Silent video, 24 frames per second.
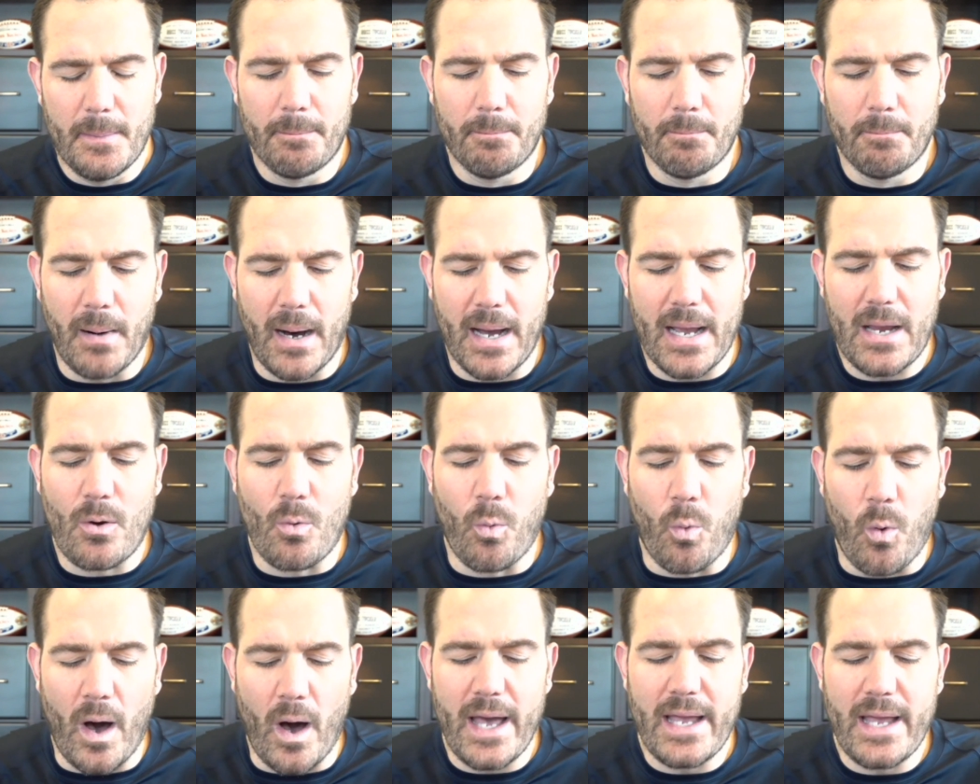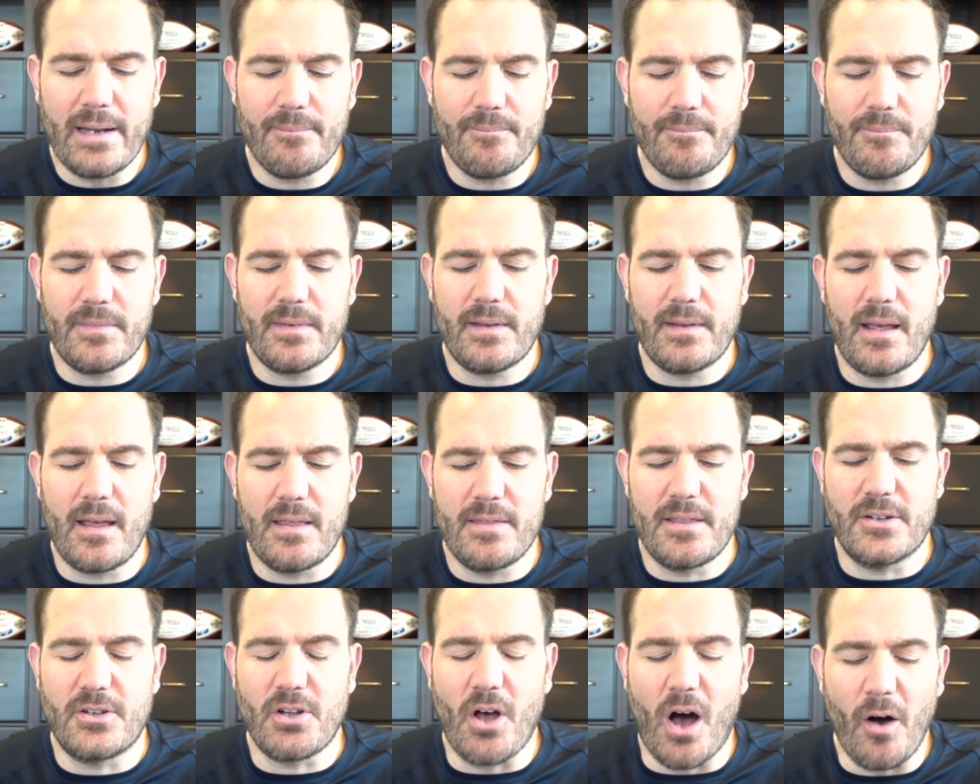Mike White,
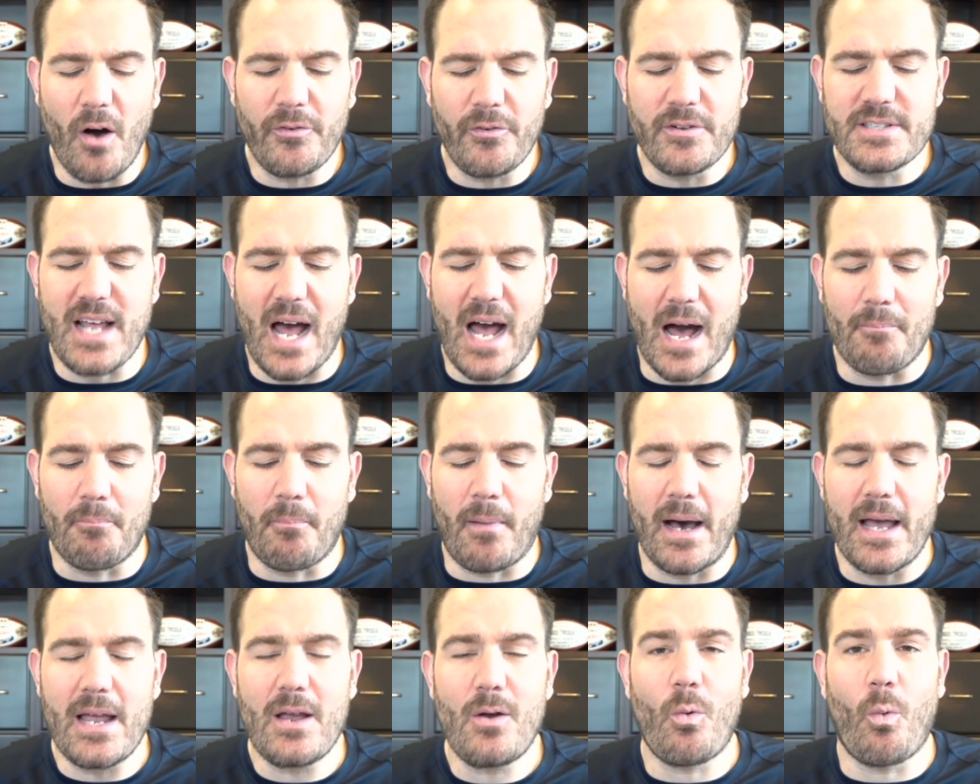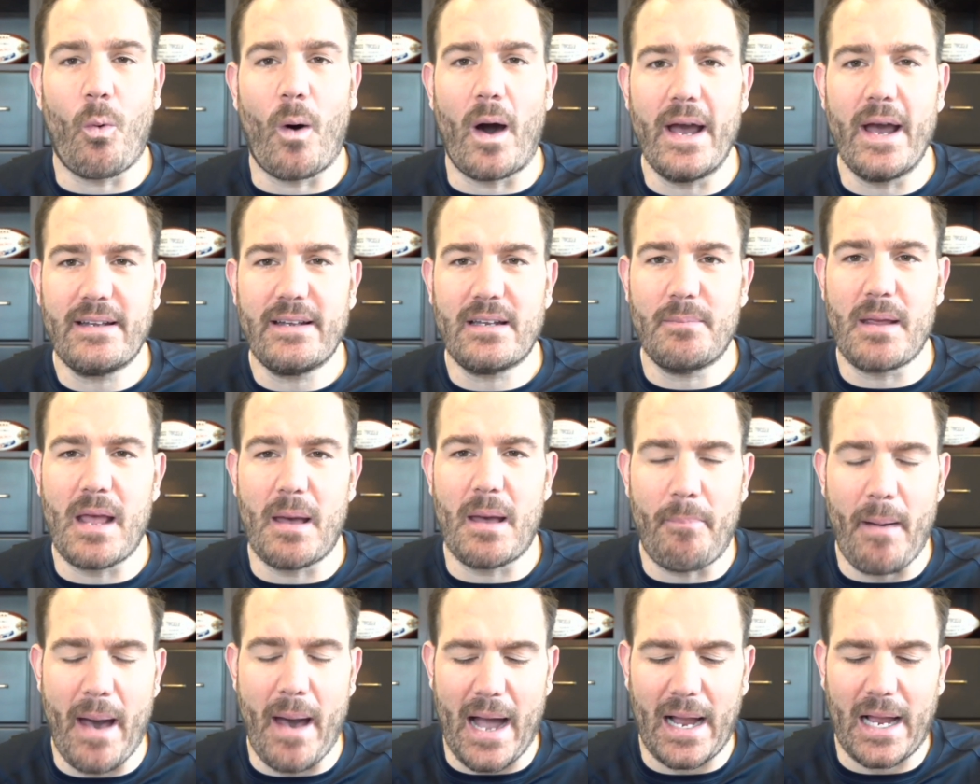the Dolphins got Mike White to be
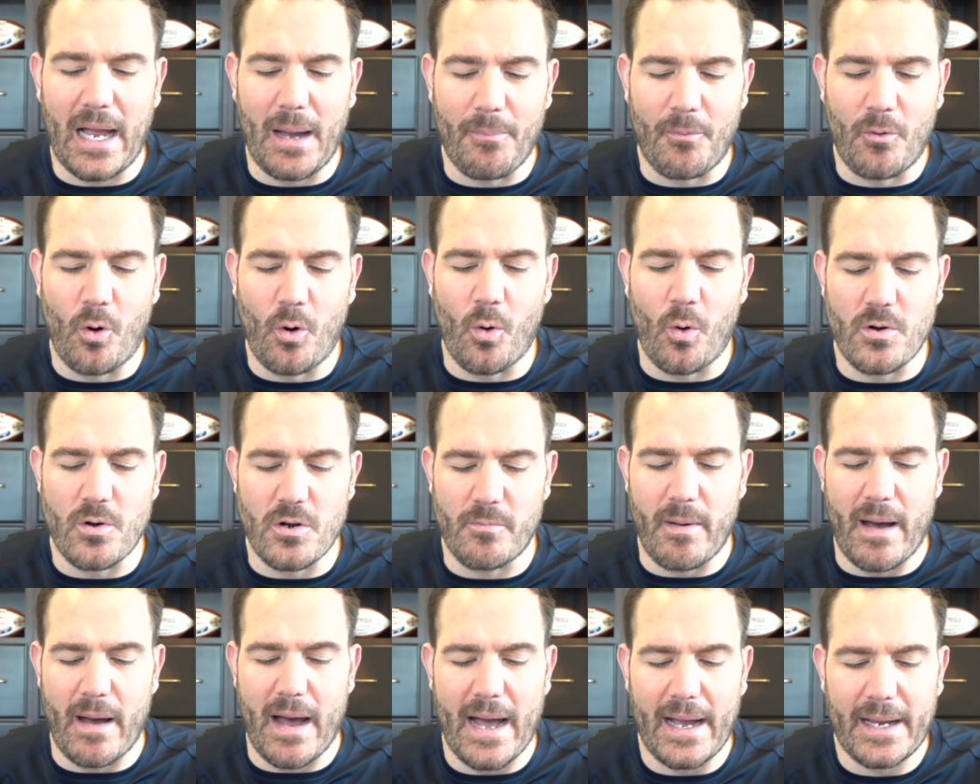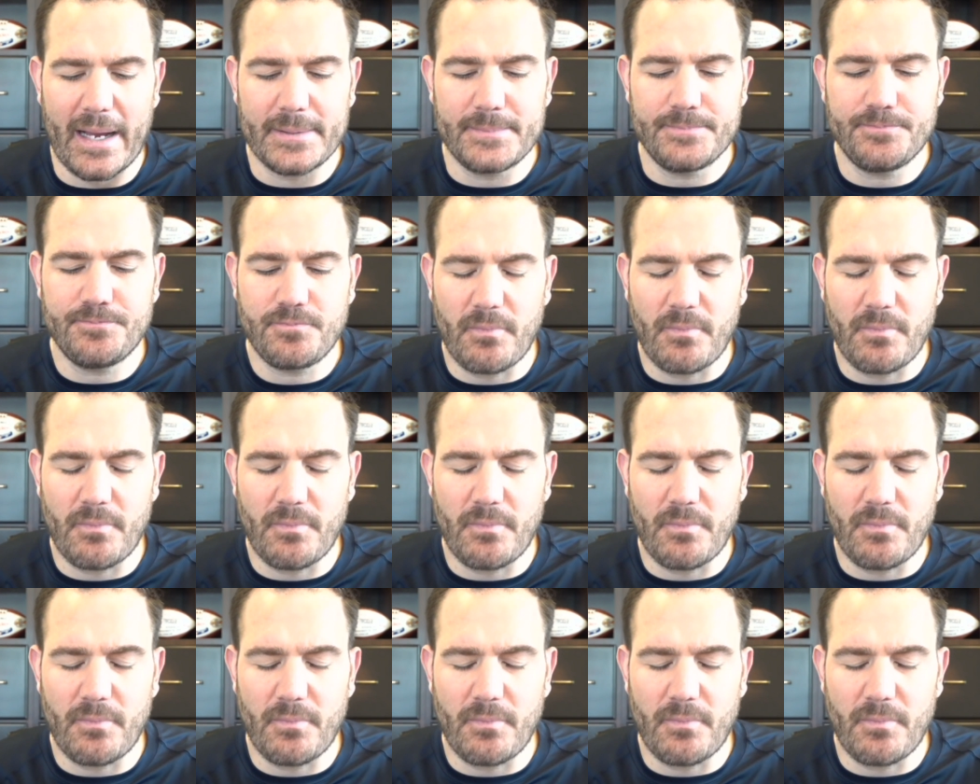a backup quarterback.